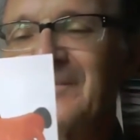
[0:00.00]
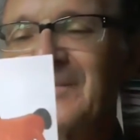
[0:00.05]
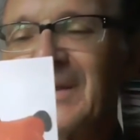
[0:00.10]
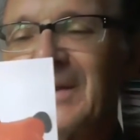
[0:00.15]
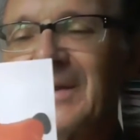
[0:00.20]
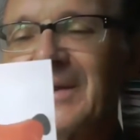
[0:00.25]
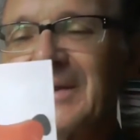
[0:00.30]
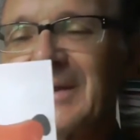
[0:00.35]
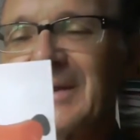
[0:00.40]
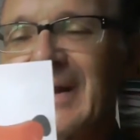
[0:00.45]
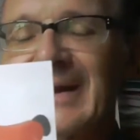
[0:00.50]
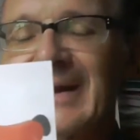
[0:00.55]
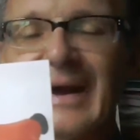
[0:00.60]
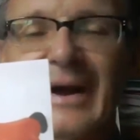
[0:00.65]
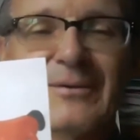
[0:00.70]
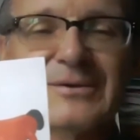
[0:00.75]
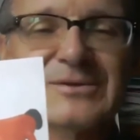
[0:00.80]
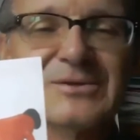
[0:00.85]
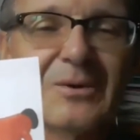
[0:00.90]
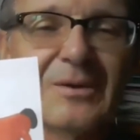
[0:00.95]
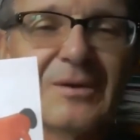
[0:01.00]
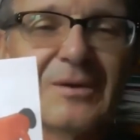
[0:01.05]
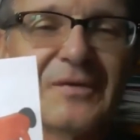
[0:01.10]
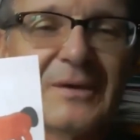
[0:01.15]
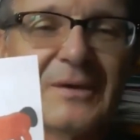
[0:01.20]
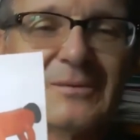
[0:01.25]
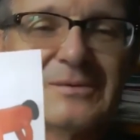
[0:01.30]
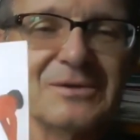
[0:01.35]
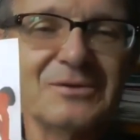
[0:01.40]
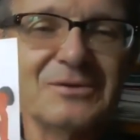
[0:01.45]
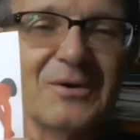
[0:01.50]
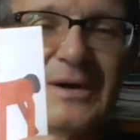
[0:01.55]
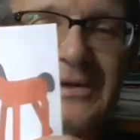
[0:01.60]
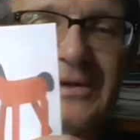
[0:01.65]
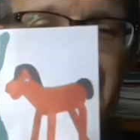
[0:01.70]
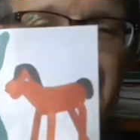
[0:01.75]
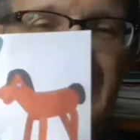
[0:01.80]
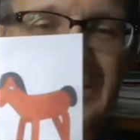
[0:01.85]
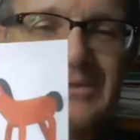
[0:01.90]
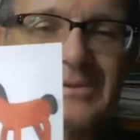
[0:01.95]
in our household, the thing was to try
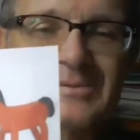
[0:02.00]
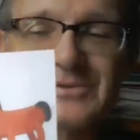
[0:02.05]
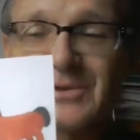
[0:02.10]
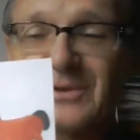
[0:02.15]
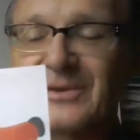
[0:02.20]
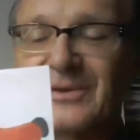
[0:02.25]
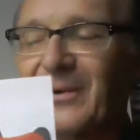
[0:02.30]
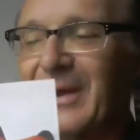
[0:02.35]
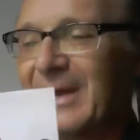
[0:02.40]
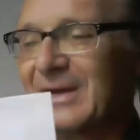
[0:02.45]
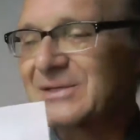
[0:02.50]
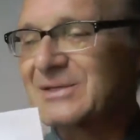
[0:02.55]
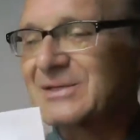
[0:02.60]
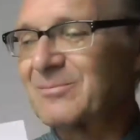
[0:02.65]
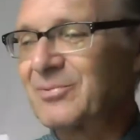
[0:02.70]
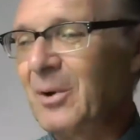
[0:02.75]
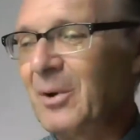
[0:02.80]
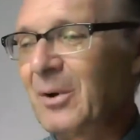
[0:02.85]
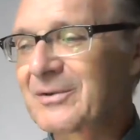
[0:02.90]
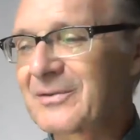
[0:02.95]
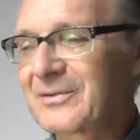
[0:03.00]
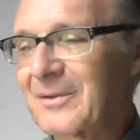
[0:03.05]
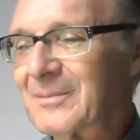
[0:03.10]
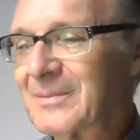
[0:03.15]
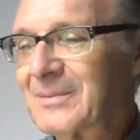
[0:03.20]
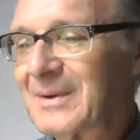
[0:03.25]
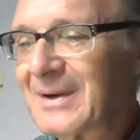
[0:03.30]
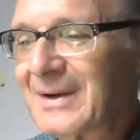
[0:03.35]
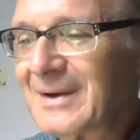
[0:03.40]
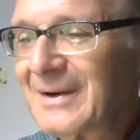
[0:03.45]
and stretch them so that we actually broke them.